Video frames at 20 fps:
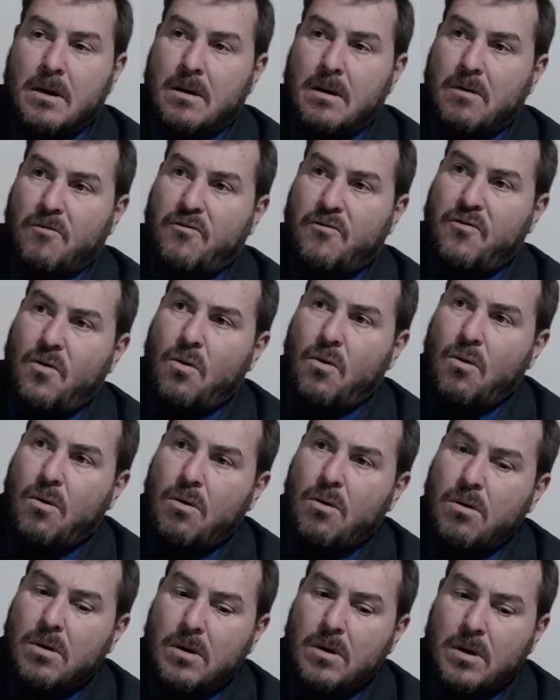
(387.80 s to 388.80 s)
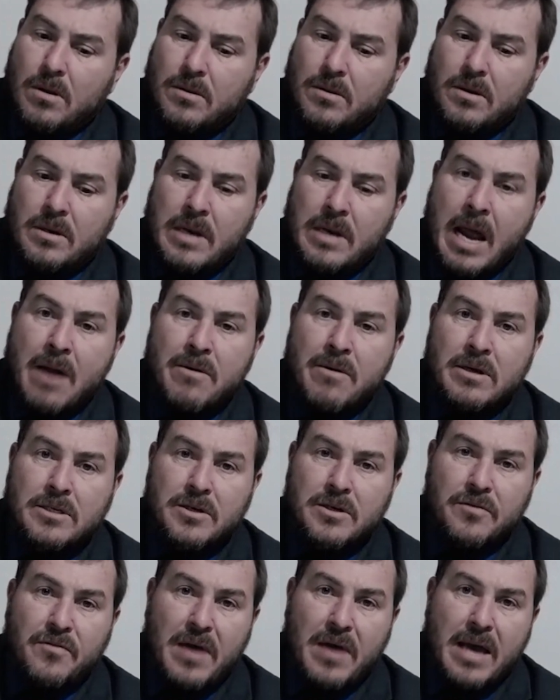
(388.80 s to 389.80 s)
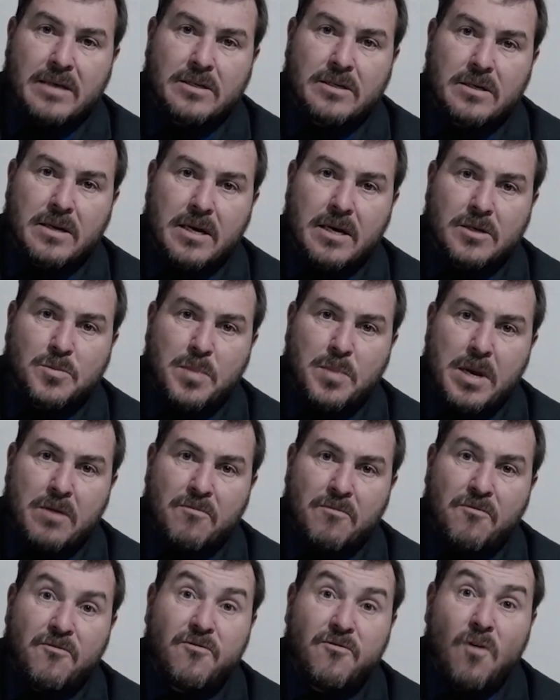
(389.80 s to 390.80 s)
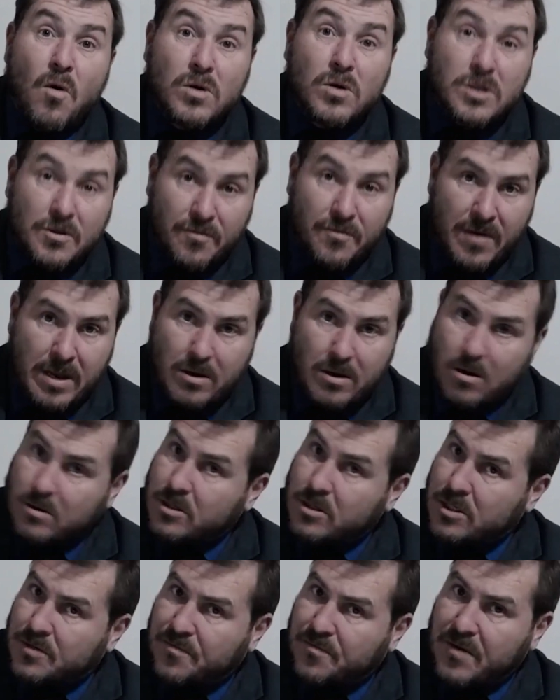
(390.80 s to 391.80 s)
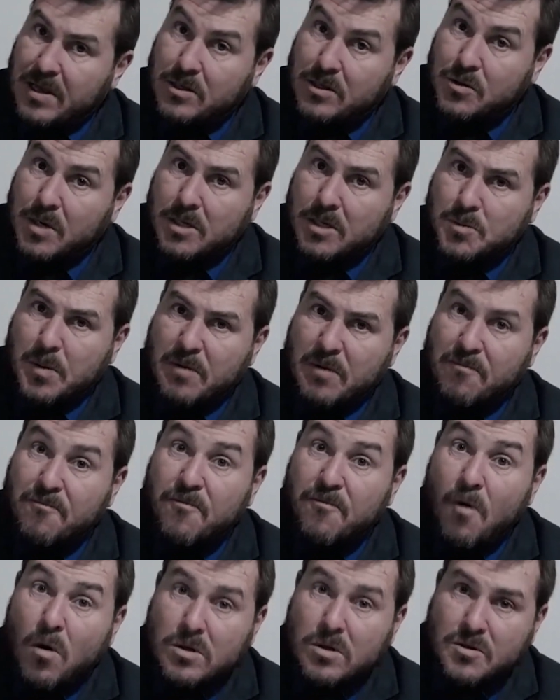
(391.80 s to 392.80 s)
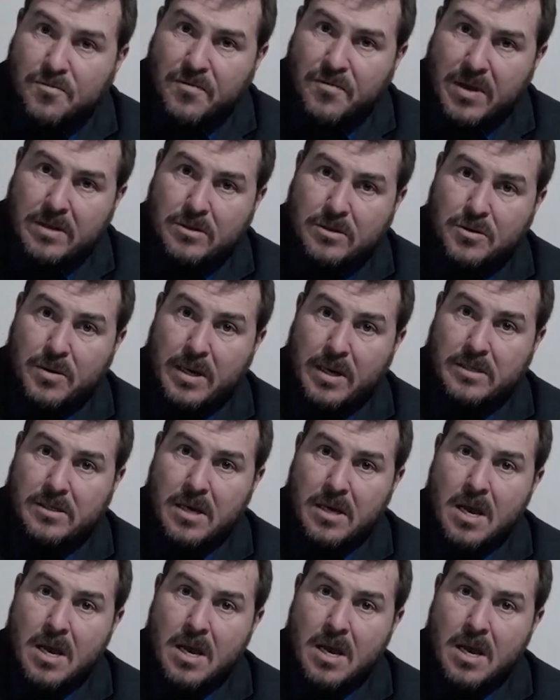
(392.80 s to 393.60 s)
for the narrative as it has been force-fed, not just fed to us, but force-fed to us,